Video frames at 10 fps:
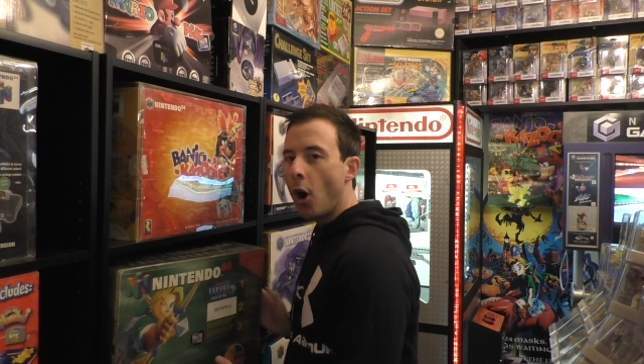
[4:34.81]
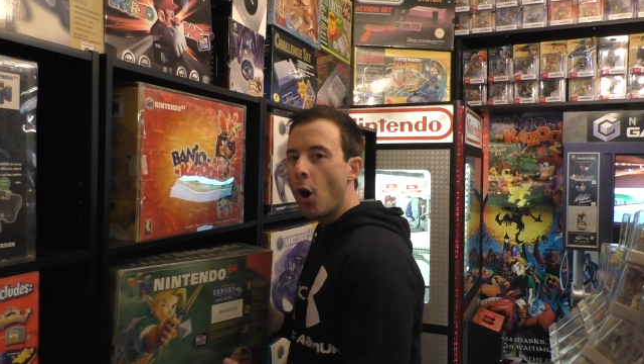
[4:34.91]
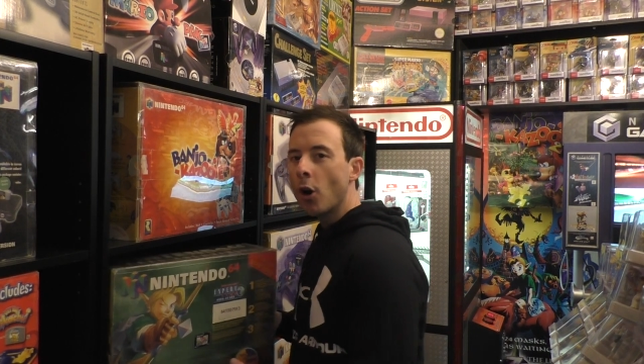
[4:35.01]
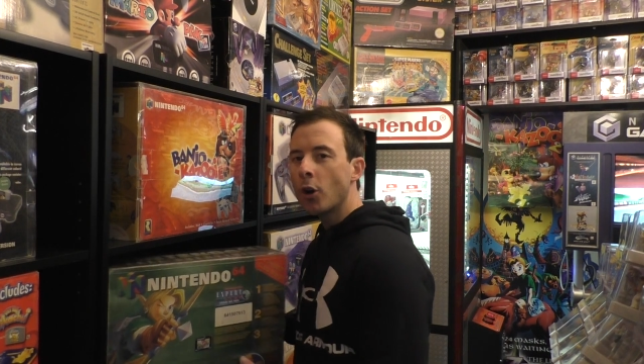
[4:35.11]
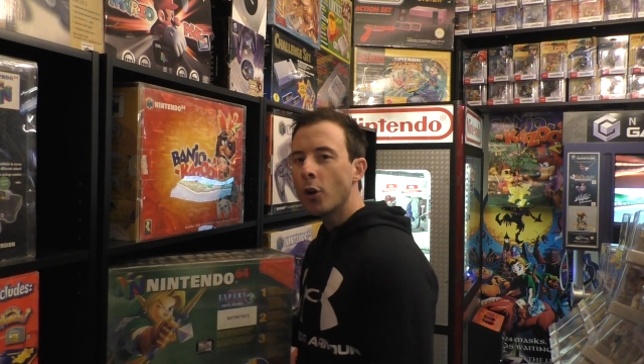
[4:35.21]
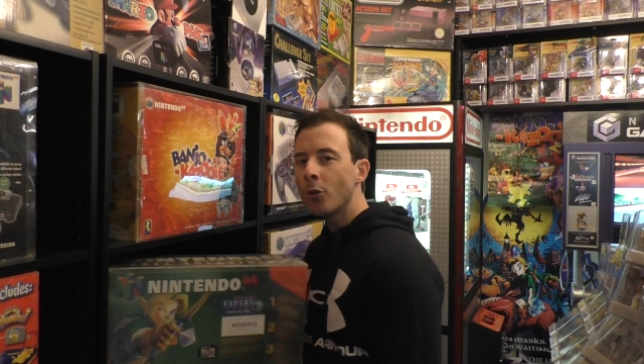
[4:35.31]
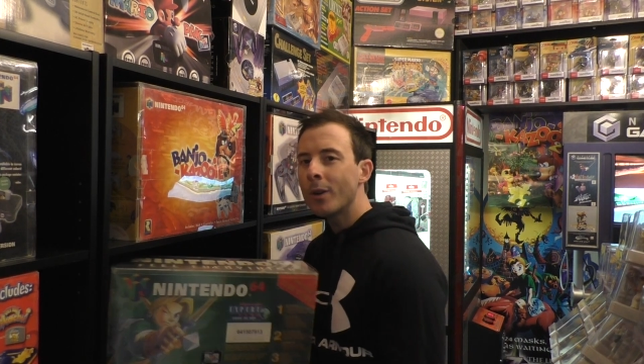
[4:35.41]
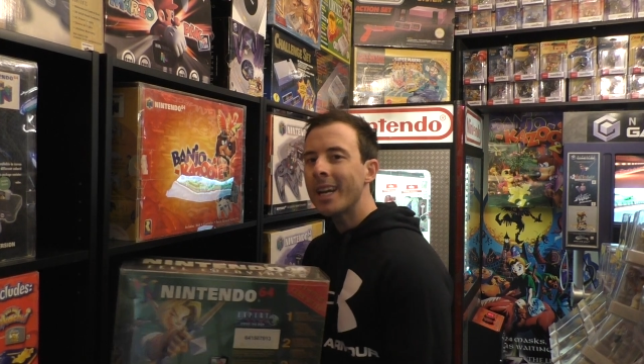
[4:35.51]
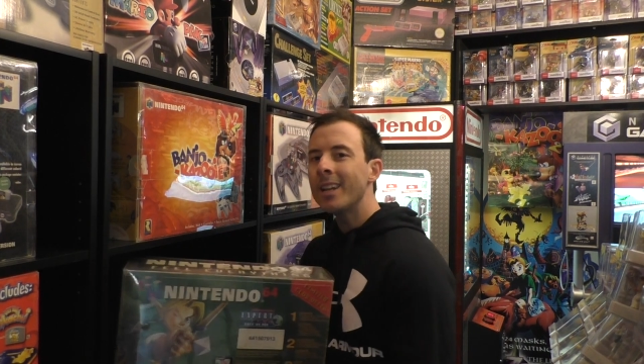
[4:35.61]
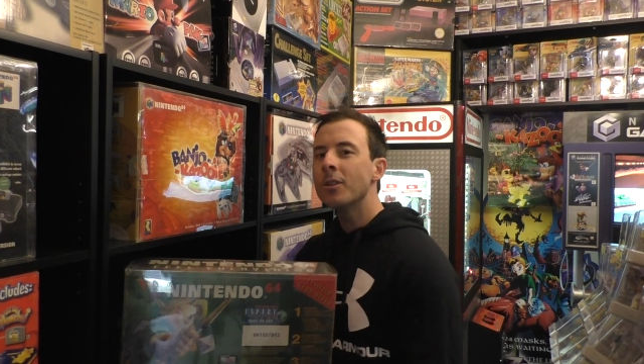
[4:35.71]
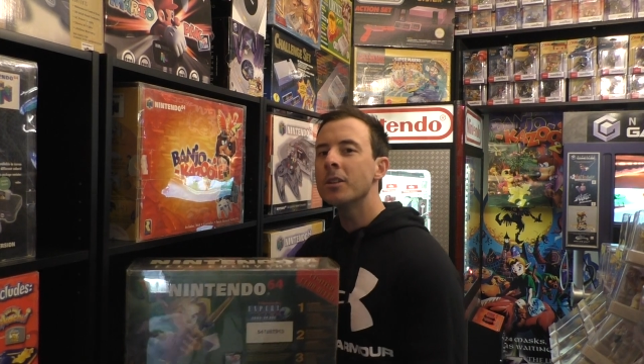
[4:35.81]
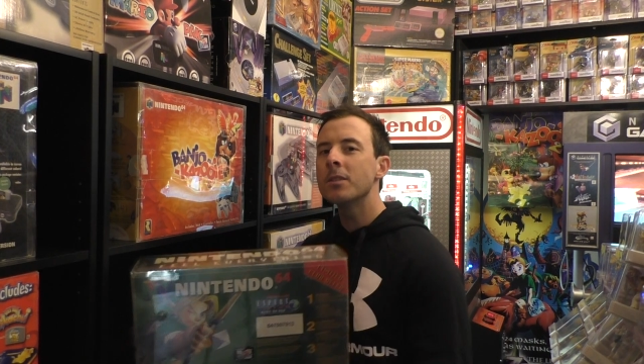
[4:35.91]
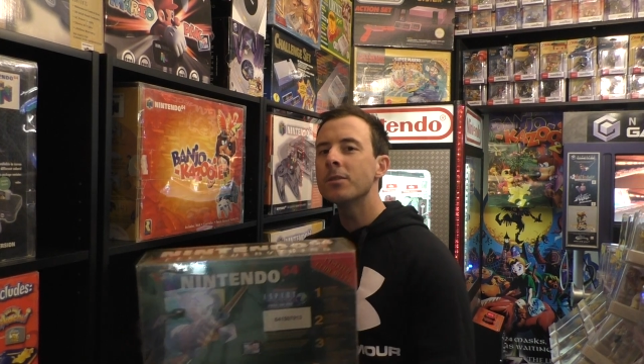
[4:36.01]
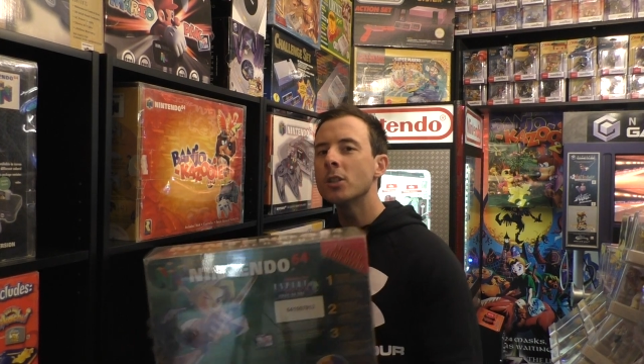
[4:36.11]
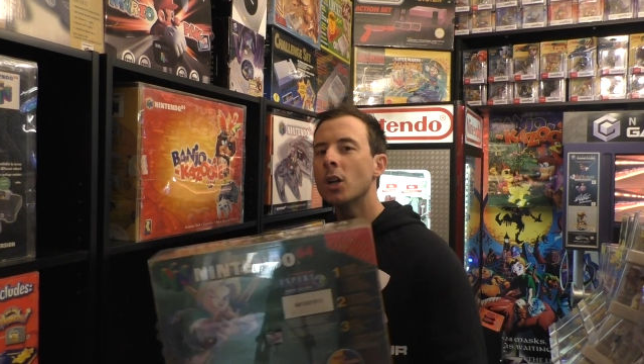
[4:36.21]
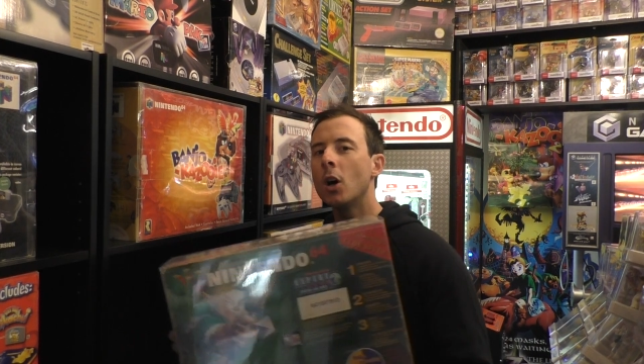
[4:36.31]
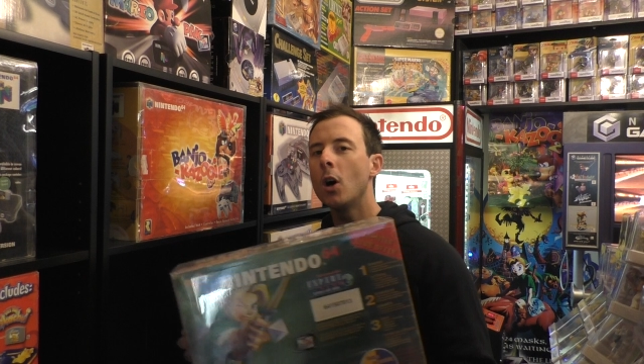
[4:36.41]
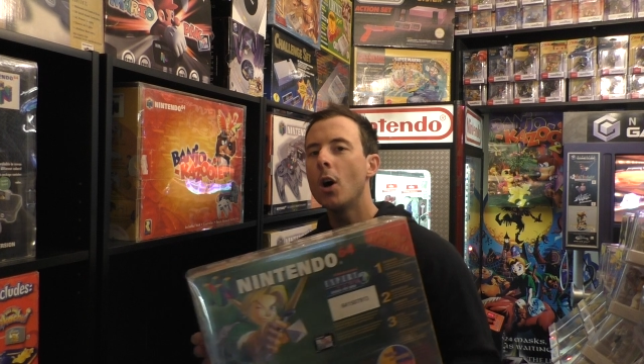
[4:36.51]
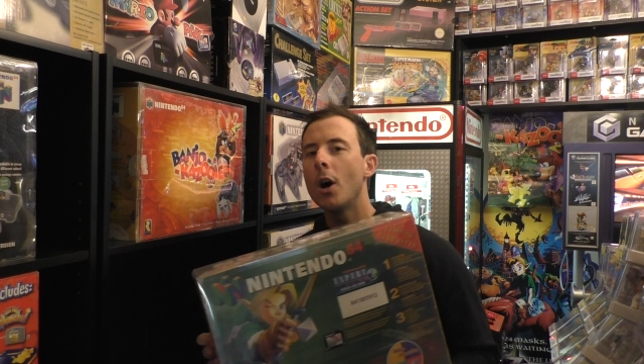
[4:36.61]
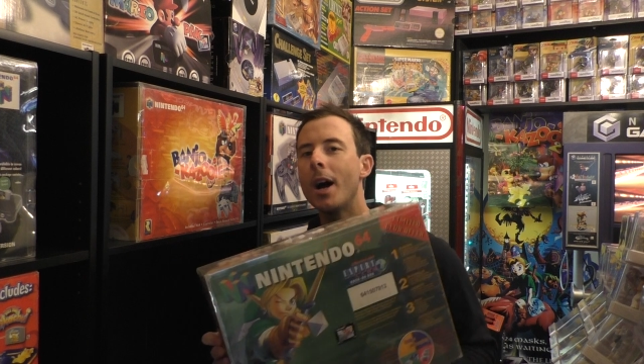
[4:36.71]
Ocarina of
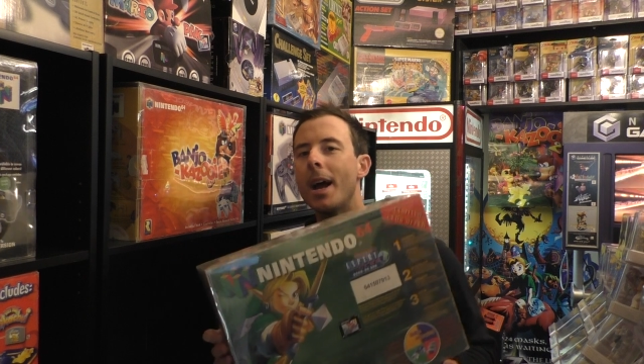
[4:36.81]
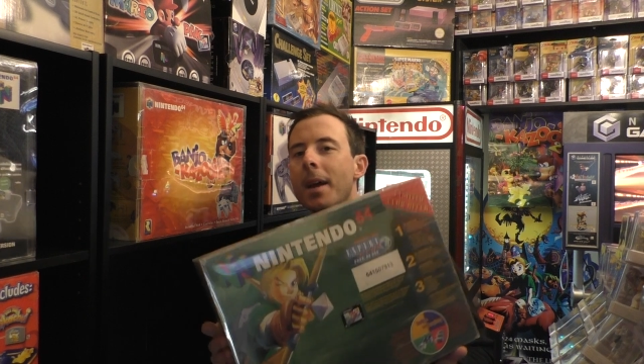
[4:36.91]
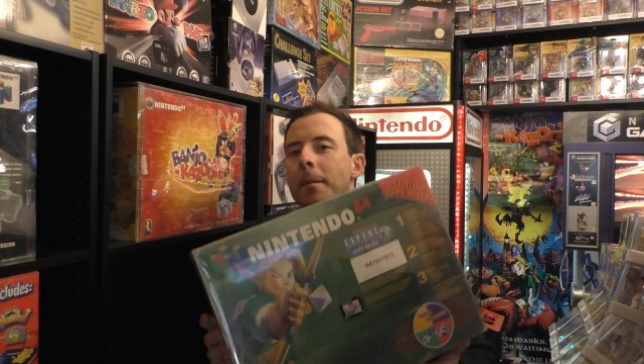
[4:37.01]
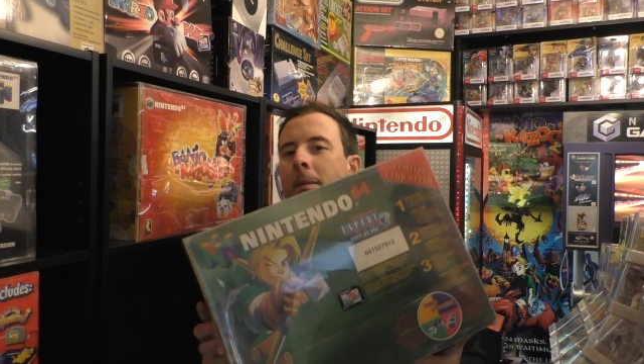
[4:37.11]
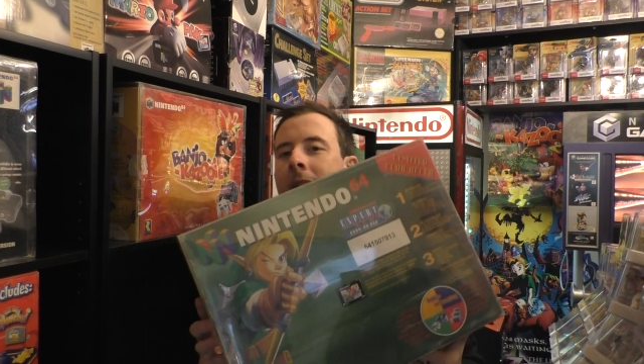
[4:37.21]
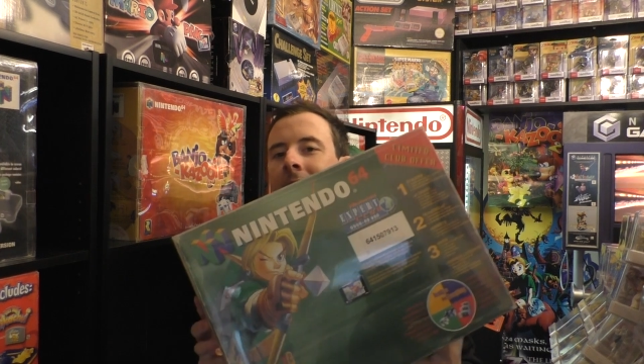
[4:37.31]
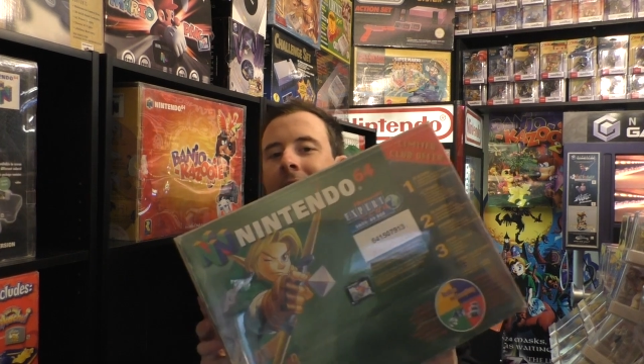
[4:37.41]
Time